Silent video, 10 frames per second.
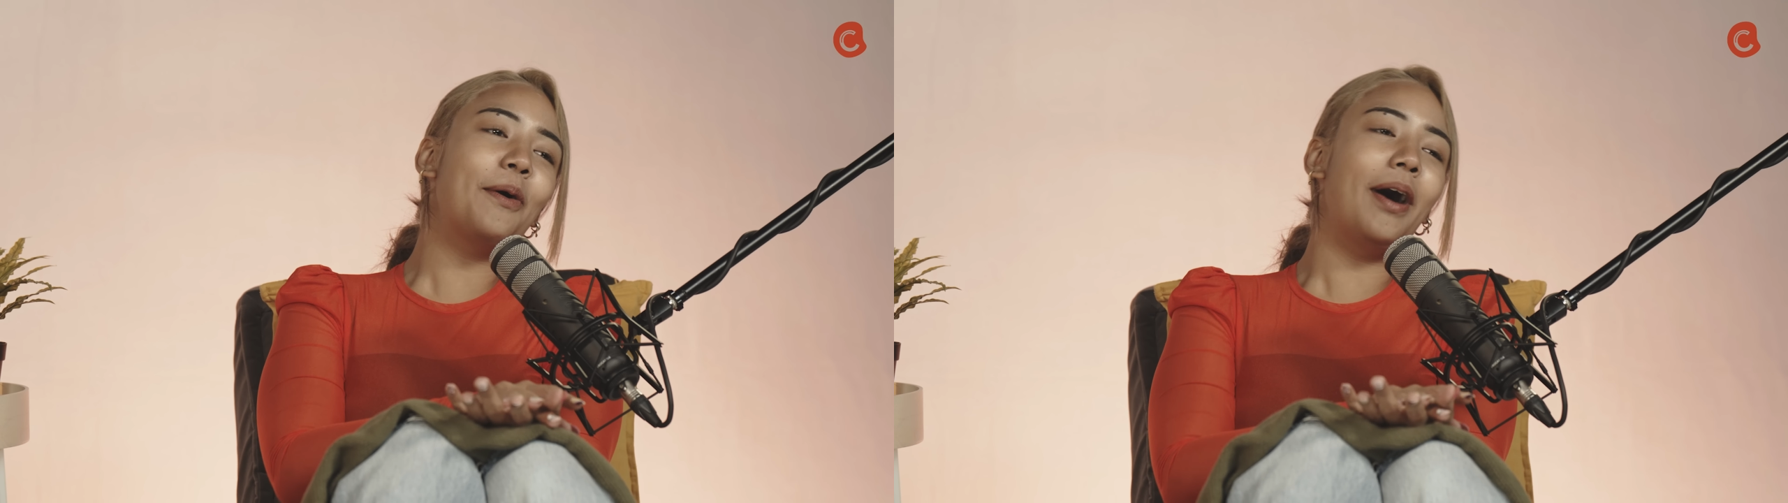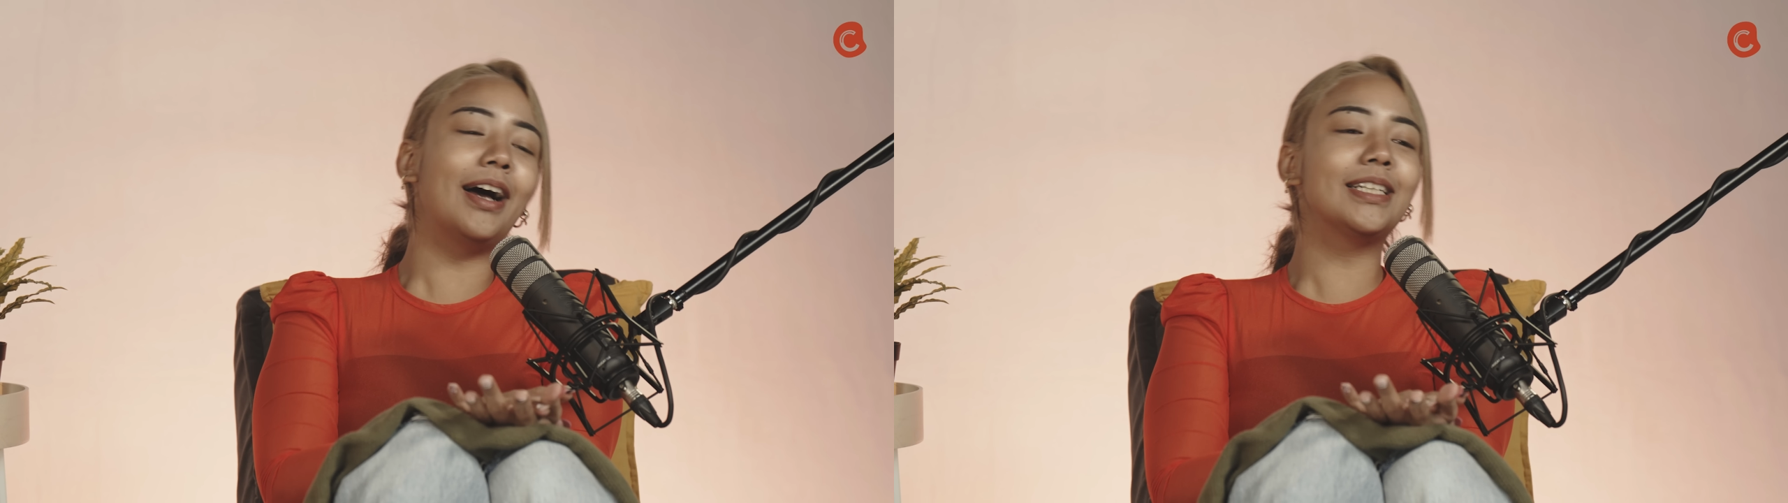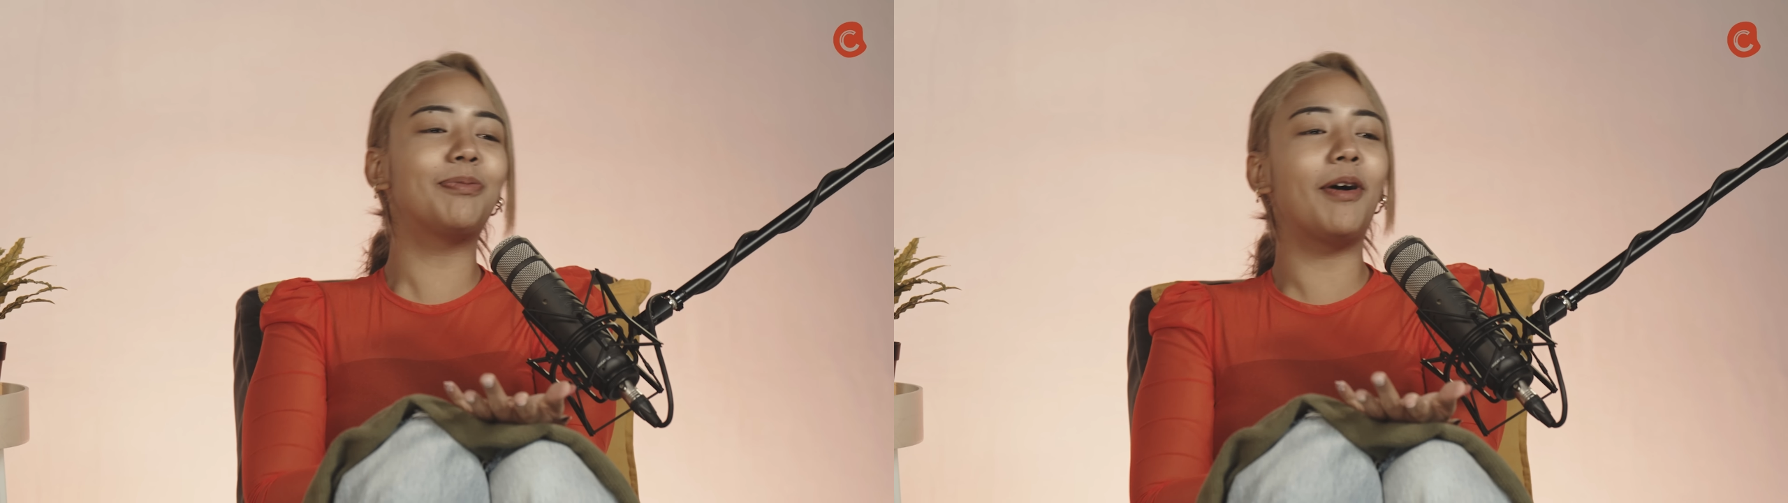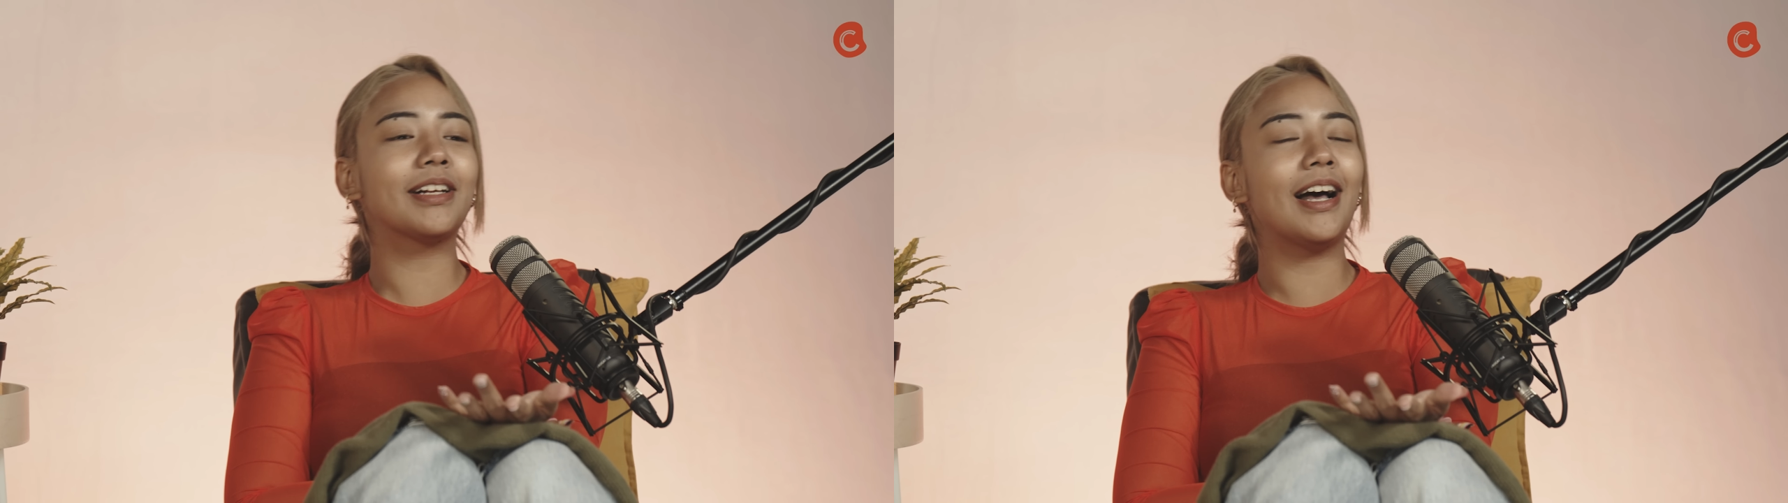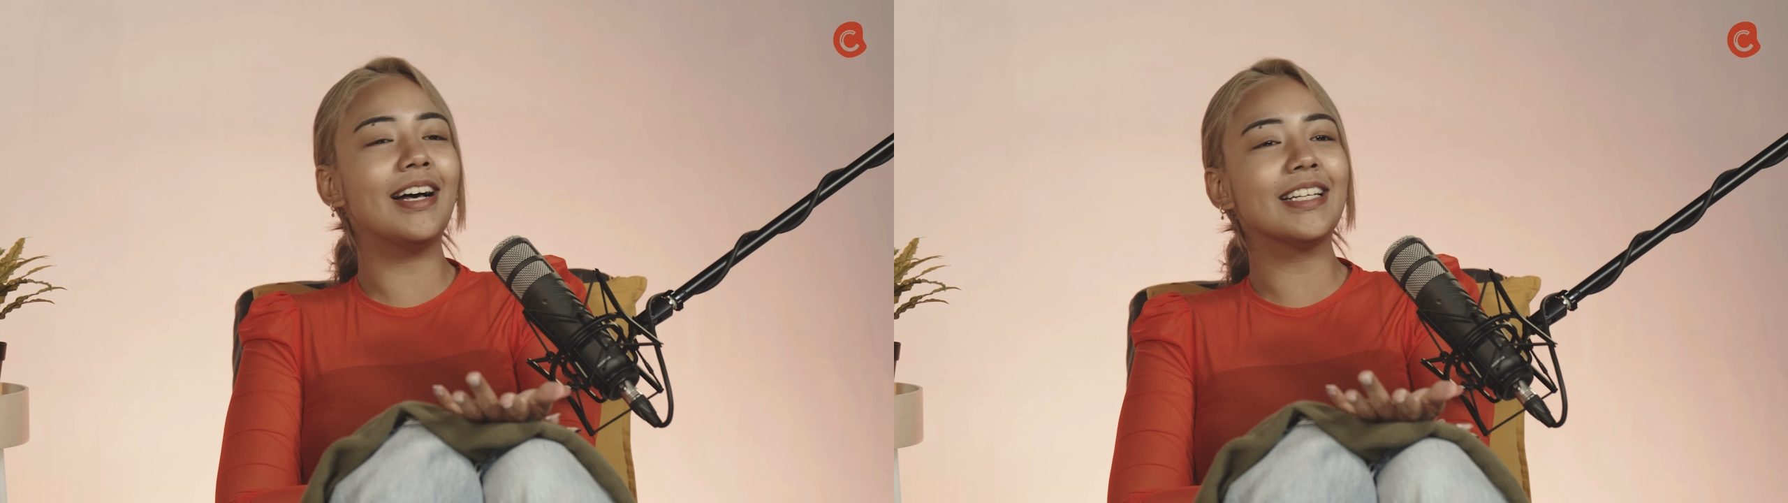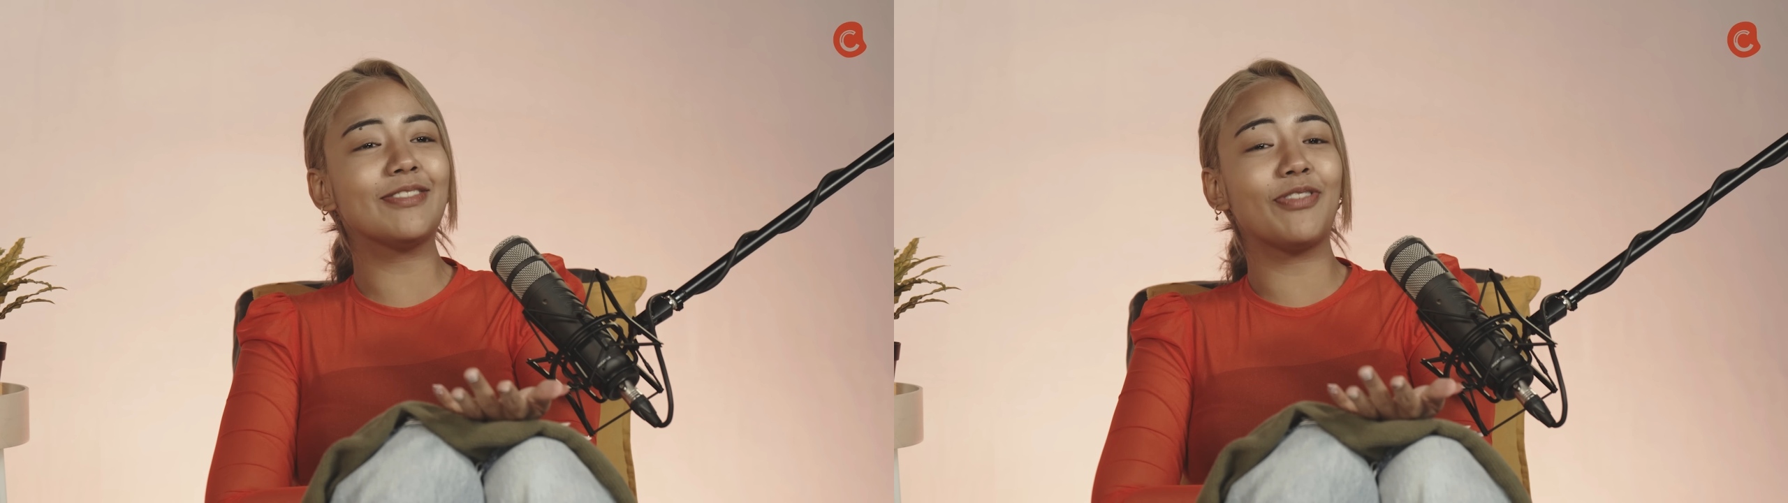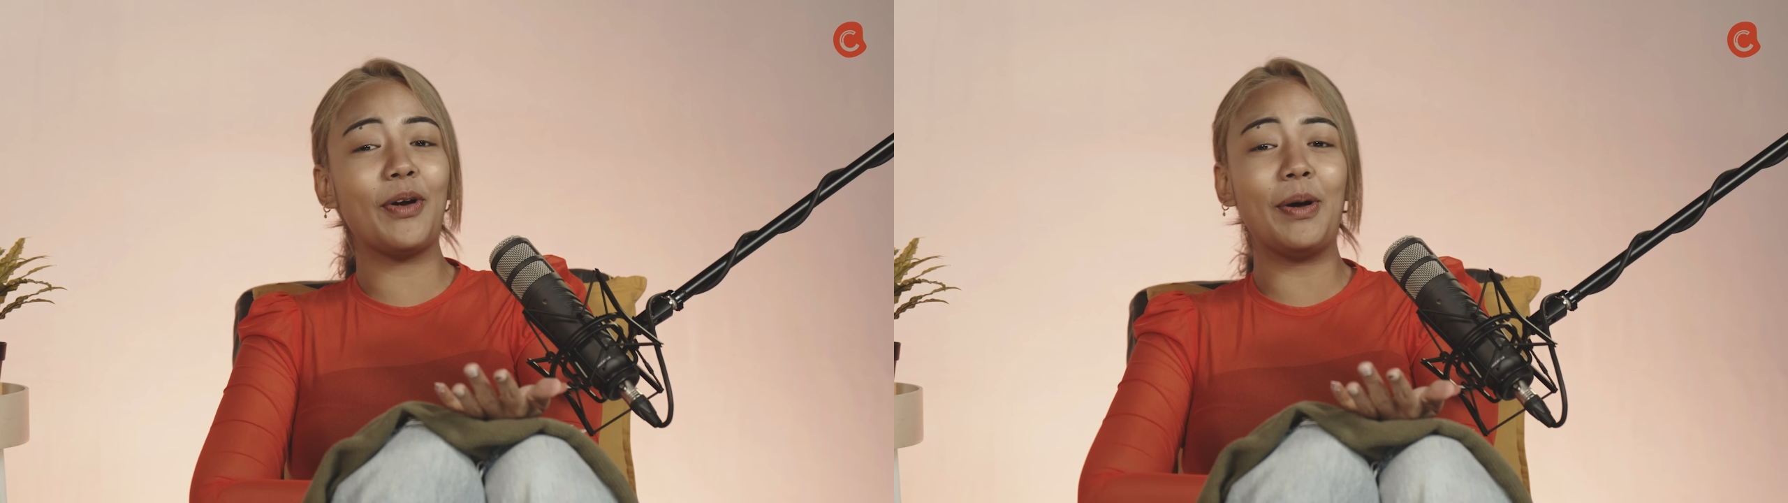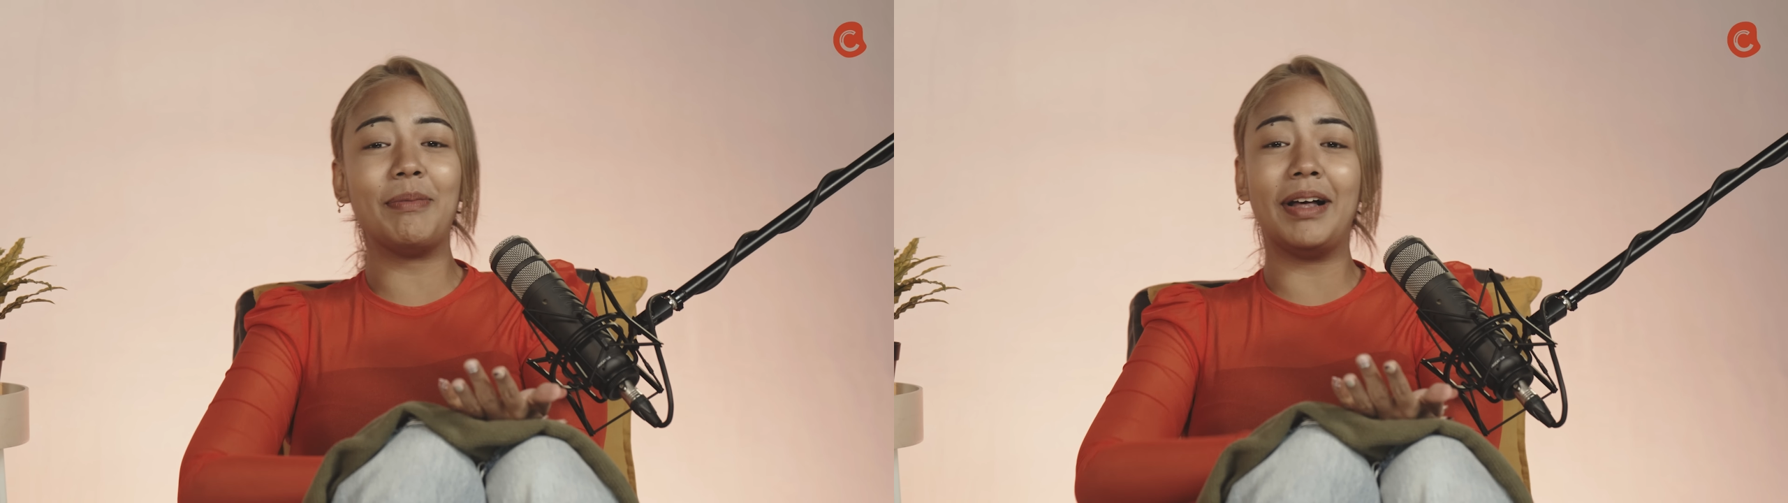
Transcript: Hush podcasts from